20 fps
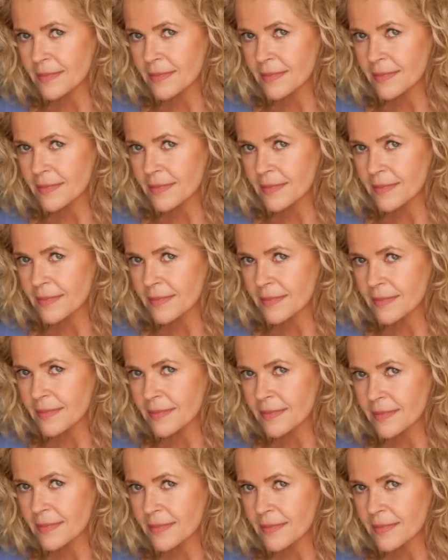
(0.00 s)

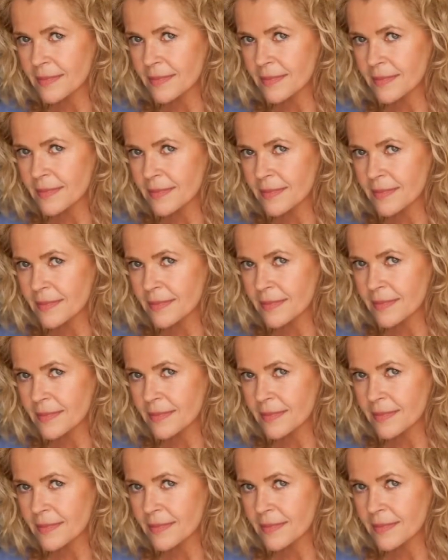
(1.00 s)

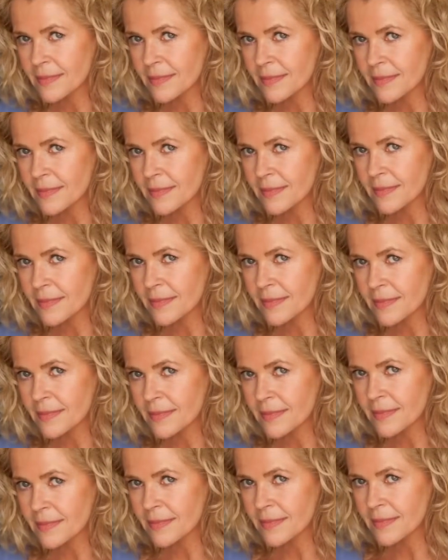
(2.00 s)

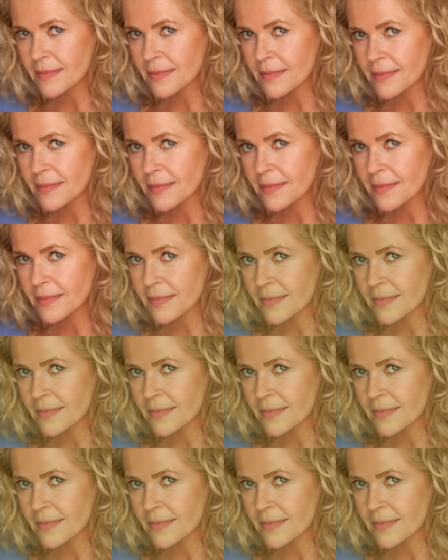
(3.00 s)
This person isn't speaking.